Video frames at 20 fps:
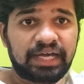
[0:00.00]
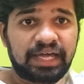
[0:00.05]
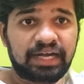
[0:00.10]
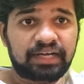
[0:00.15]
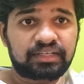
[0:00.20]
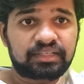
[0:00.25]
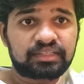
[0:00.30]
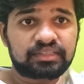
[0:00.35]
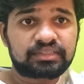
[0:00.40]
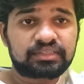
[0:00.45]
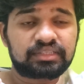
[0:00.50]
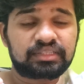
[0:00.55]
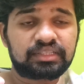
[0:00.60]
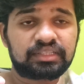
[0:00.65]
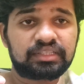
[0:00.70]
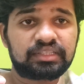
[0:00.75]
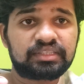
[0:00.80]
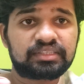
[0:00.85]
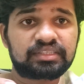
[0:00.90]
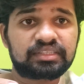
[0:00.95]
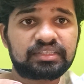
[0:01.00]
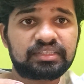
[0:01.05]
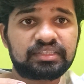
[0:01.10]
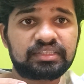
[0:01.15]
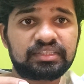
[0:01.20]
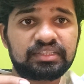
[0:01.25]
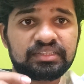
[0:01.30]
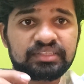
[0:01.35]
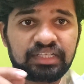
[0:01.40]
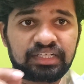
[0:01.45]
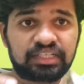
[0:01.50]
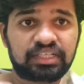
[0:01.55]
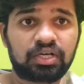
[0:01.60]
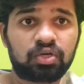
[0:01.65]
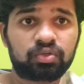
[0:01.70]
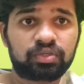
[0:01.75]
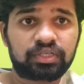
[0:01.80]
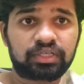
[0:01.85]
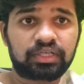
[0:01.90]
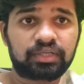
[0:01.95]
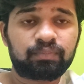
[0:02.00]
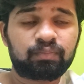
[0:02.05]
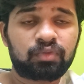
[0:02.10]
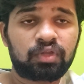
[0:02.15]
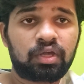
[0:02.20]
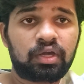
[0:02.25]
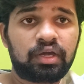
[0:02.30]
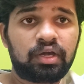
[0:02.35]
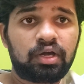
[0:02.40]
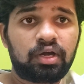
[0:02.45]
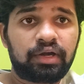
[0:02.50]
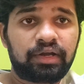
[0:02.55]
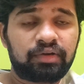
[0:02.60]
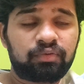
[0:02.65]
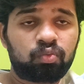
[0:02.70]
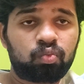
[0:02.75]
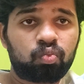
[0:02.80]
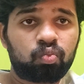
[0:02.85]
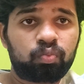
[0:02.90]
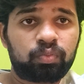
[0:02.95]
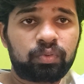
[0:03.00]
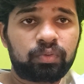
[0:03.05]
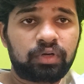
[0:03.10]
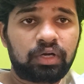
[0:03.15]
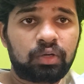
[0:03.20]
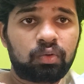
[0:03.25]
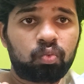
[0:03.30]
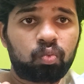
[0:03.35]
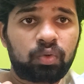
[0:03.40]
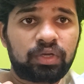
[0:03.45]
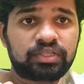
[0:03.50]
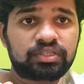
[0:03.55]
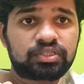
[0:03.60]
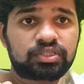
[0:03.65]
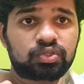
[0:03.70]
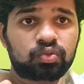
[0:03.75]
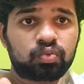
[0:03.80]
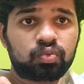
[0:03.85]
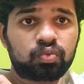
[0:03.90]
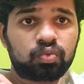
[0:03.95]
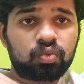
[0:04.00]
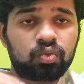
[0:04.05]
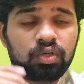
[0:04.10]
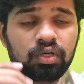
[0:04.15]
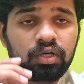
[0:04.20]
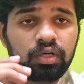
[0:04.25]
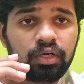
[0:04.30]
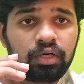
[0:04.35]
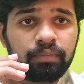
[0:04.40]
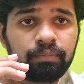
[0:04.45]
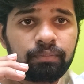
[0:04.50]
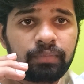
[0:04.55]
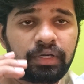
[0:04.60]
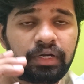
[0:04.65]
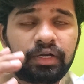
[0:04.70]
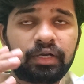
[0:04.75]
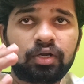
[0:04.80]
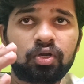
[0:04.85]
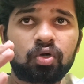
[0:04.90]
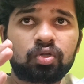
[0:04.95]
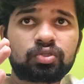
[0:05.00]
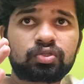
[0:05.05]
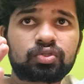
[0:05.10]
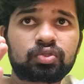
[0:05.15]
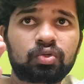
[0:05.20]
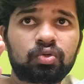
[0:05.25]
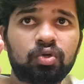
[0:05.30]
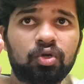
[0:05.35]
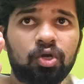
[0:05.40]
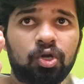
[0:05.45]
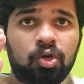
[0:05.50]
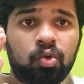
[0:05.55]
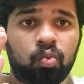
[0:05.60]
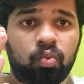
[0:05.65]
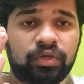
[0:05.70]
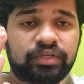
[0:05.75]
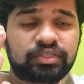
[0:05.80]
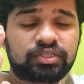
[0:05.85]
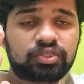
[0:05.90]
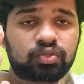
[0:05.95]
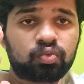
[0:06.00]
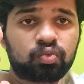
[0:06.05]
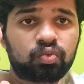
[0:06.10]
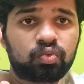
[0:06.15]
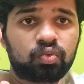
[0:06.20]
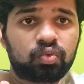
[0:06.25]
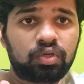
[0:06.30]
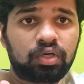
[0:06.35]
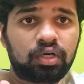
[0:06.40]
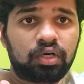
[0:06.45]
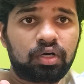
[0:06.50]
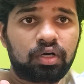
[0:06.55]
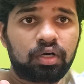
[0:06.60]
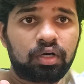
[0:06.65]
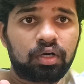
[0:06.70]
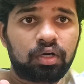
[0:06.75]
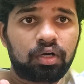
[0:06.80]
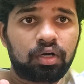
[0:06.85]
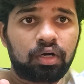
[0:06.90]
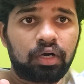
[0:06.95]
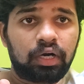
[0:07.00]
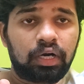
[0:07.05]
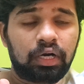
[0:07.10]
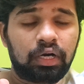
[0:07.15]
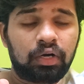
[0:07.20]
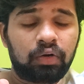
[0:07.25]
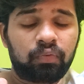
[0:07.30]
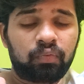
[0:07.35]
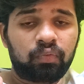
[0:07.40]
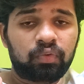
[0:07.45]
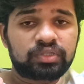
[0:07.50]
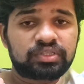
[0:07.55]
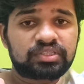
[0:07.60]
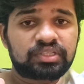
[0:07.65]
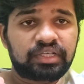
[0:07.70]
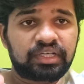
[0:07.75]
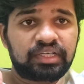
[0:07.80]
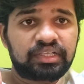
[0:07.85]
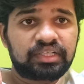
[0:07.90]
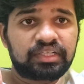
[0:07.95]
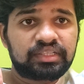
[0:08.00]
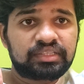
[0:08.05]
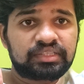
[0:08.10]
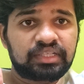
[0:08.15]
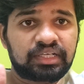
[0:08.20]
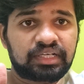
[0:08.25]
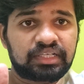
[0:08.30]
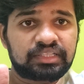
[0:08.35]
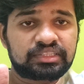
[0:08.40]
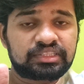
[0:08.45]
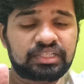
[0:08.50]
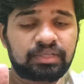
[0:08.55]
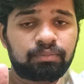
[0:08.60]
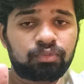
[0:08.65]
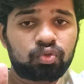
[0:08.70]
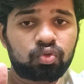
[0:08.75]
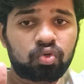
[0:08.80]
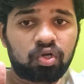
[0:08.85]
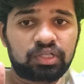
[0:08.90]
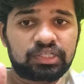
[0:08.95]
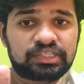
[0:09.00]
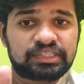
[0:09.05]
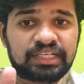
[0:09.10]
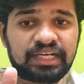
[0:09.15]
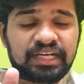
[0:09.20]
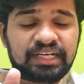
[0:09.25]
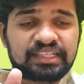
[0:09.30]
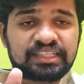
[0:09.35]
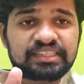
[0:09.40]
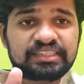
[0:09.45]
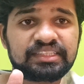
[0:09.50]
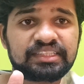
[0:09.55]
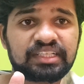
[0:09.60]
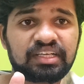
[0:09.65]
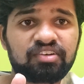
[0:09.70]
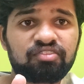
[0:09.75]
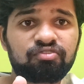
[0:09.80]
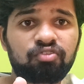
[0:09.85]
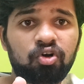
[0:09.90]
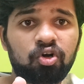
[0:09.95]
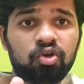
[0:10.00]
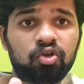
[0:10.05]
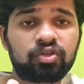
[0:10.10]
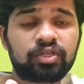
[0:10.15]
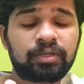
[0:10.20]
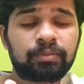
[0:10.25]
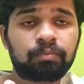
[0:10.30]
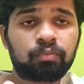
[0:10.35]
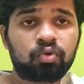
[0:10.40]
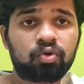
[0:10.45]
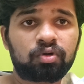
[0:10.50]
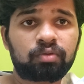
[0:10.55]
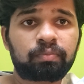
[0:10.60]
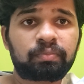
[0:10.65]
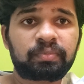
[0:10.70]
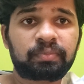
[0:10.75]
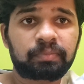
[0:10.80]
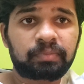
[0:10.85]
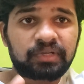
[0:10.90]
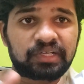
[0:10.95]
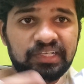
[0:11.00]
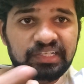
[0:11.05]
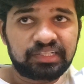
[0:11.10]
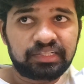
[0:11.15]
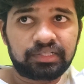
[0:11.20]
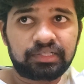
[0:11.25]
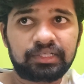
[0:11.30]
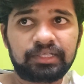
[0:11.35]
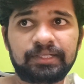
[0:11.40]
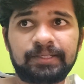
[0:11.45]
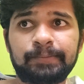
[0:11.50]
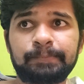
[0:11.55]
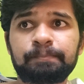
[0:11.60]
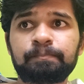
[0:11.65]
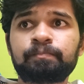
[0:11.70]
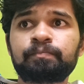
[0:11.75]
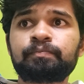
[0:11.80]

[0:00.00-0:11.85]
characters he is encountering, and once you and also once the reader is accustomed to all the characters, he can follow them more clearly.